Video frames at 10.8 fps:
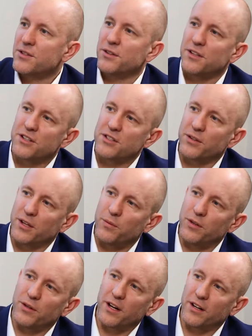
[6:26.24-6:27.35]
And so
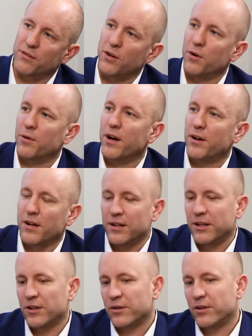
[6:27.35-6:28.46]
when you kind of go
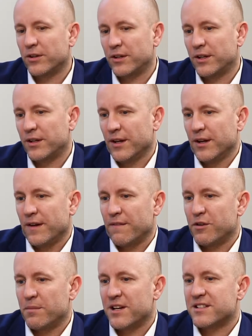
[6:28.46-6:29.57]
around, you know, clearly
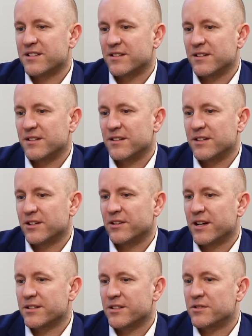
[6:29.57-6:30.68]
the best nickel
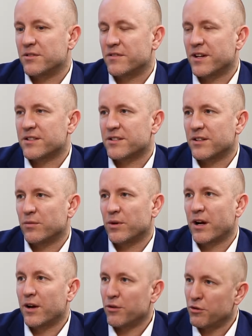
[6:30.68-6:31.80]
assets to invest in would
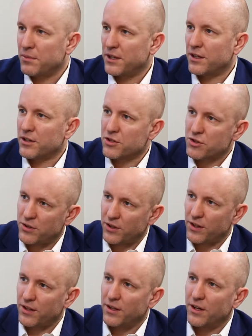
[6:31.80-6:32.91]
either be in
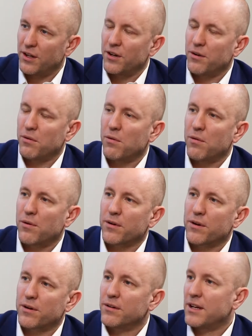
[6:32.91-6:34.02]
Australia
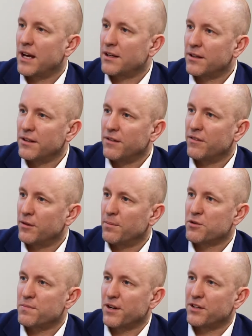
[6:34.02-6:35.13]
or Canada from the
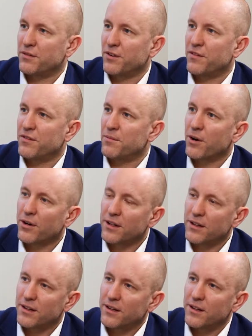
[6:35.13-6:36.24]
perspective of the
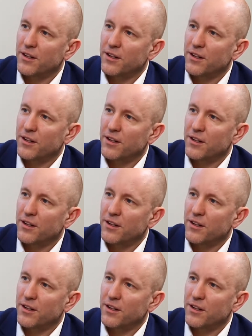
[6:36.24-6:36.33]
market.